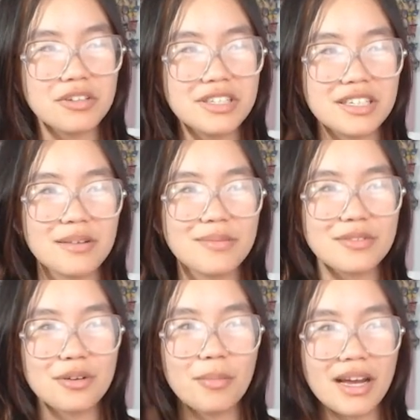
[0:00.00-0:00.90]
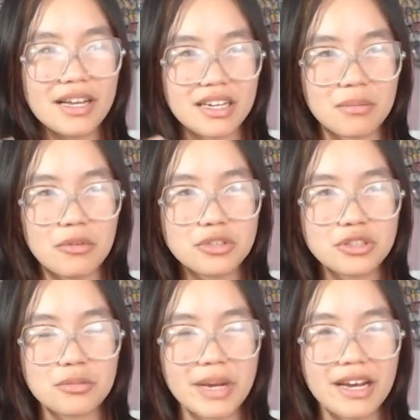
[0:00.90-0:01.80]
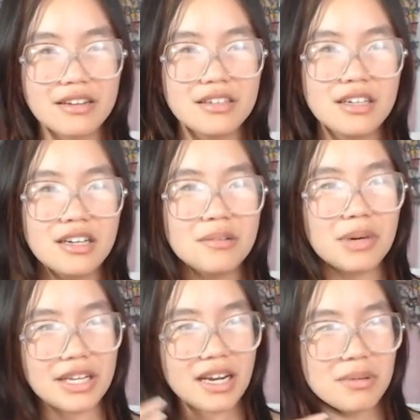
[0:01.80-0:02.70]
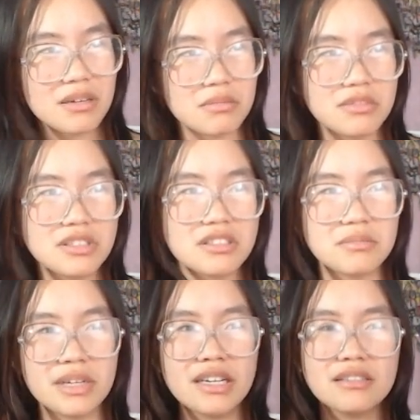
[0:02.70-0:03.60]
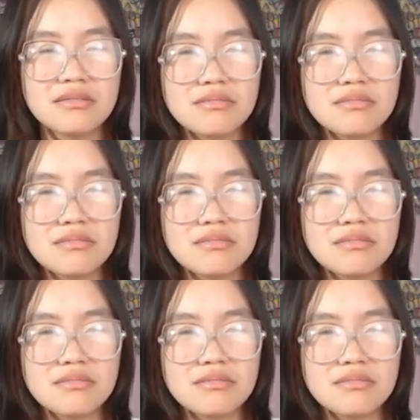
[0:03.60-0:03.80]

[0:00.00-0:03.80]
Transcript: and I don't mind like an emotional man, but you gotta be an emotional man